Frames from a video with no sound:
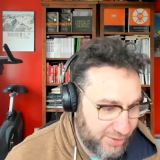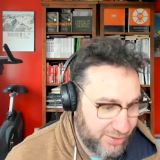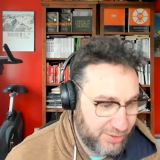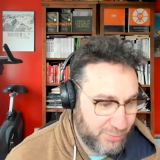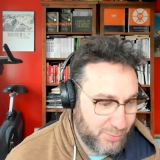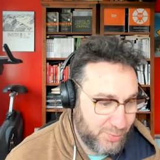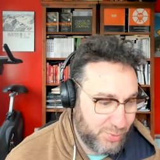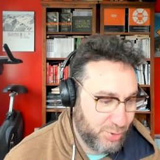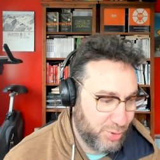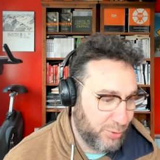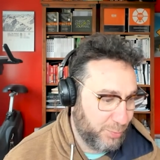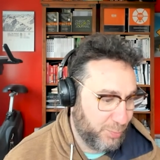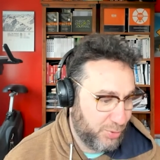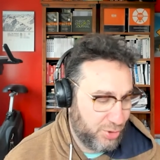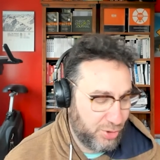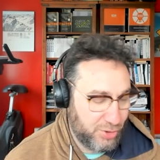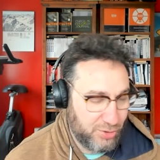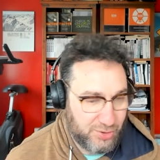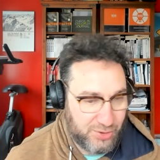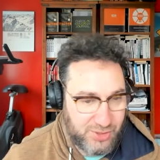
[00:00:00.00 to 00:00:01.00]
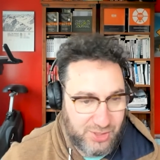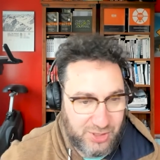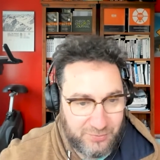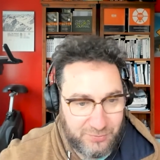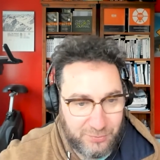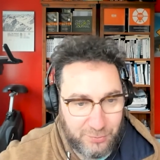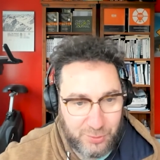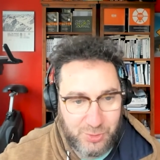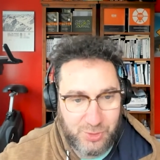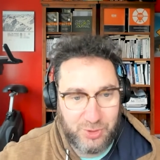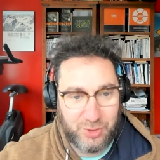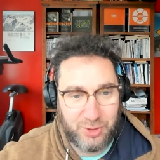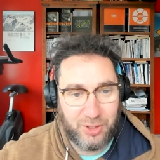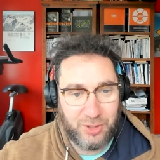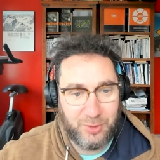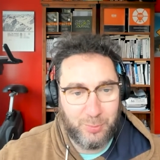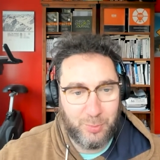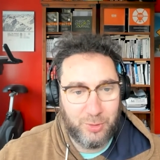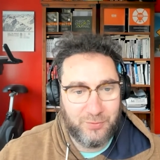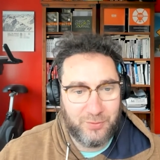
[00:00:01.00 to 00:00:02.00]
there was an opportunity for us to
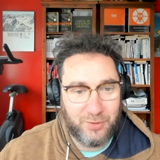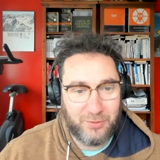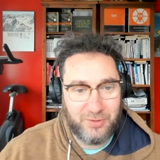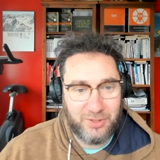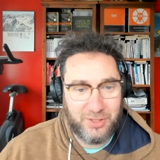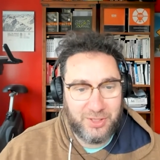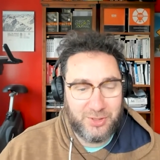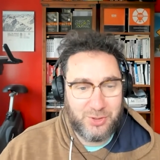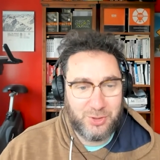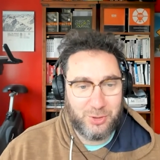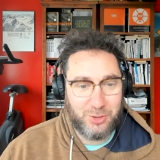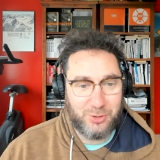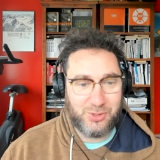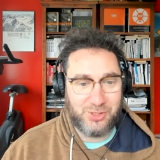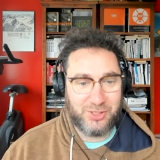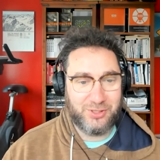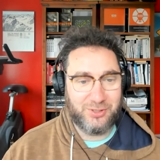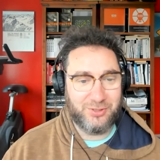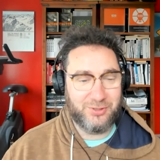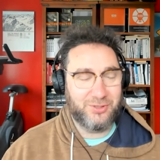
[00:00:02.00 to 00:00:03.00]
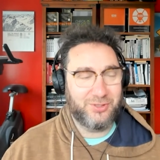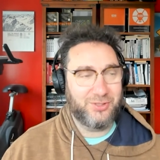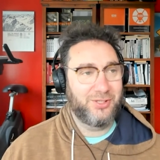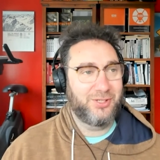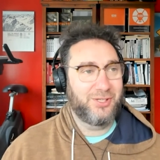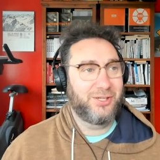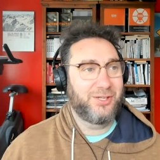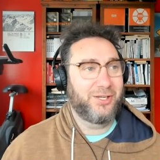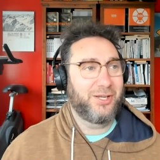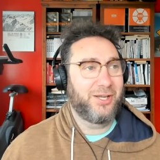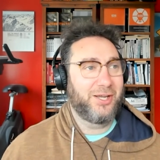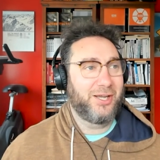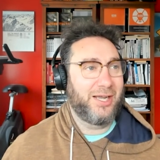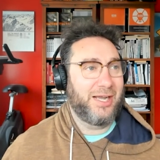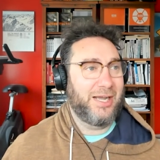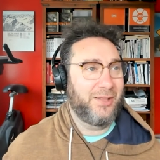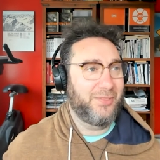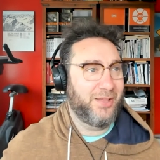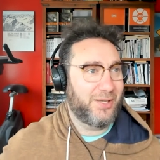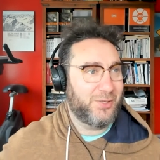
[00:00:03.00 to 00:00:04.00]
kind of move over here to New Zealand.
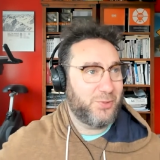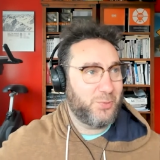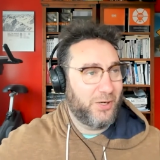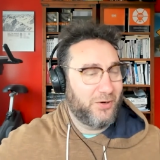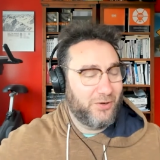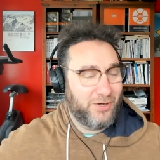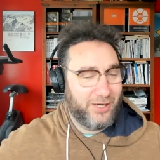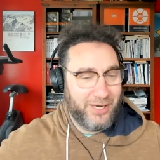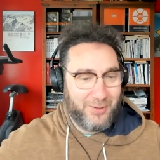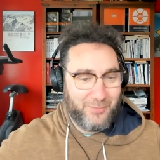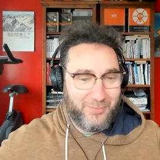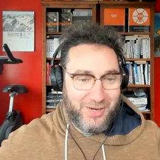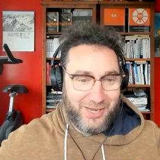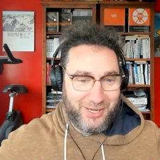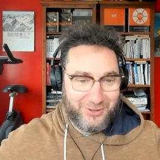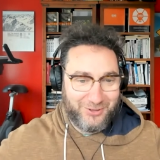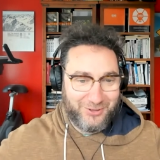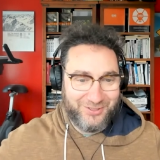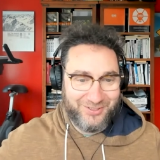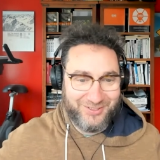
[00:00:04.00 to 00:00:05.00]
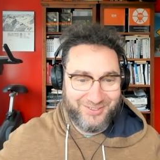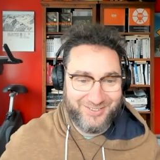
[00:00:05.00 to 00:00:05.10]
And that's where I am now.